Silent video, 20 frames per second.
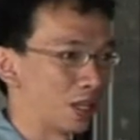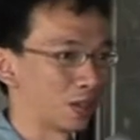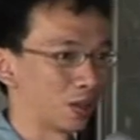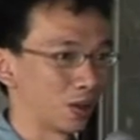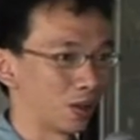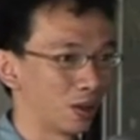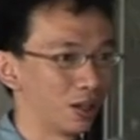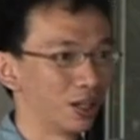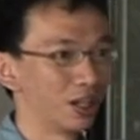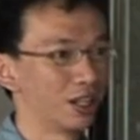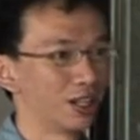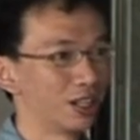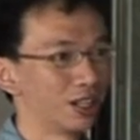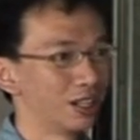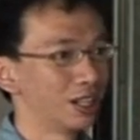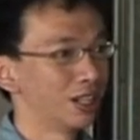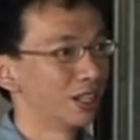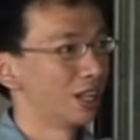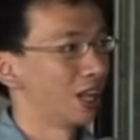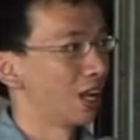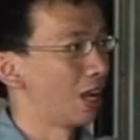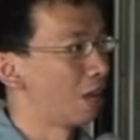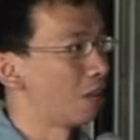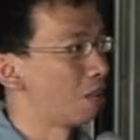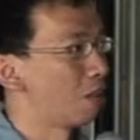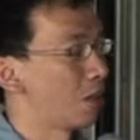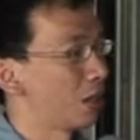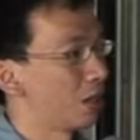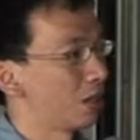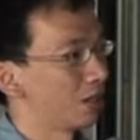So,
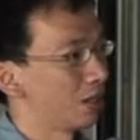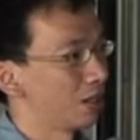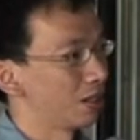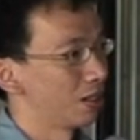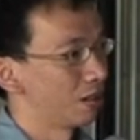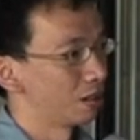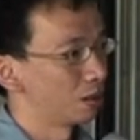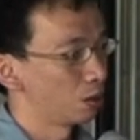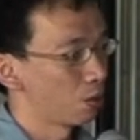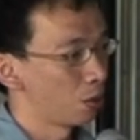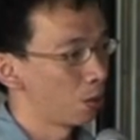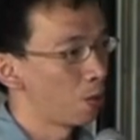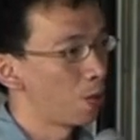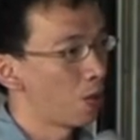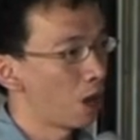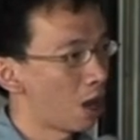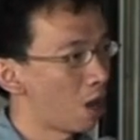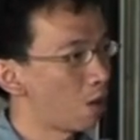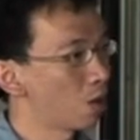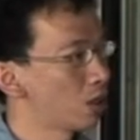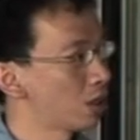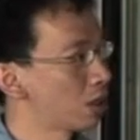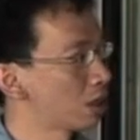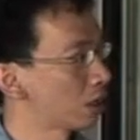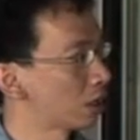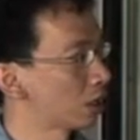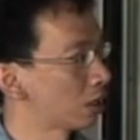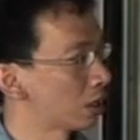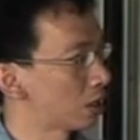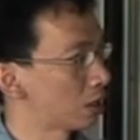but throughout this,